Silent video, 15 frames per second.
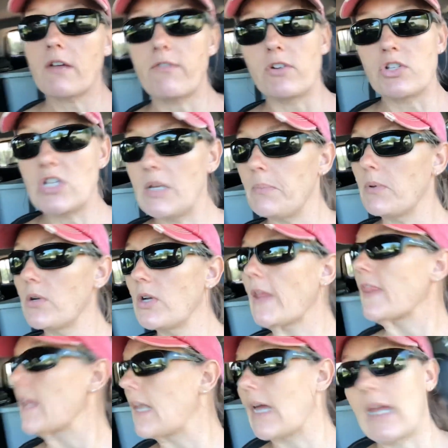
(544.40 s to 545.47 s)
for cheaper
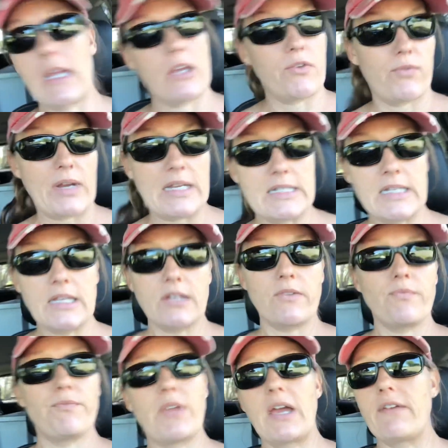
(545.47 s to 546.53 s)
than I can raise it.
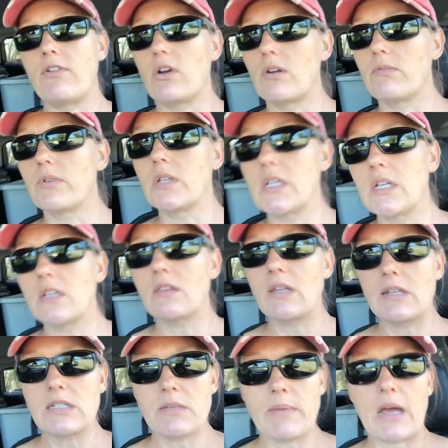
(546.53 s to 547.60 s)
I've heard really good
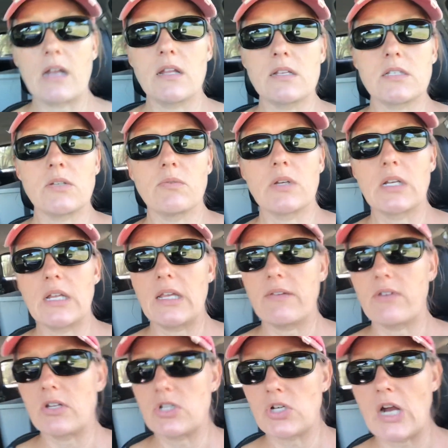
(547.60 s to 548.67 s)
things about it, so we're gonna give
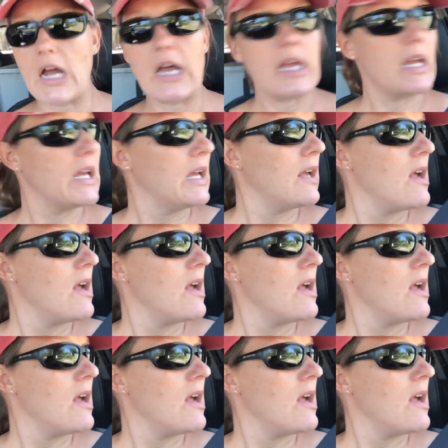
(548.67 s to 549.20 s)
it a try.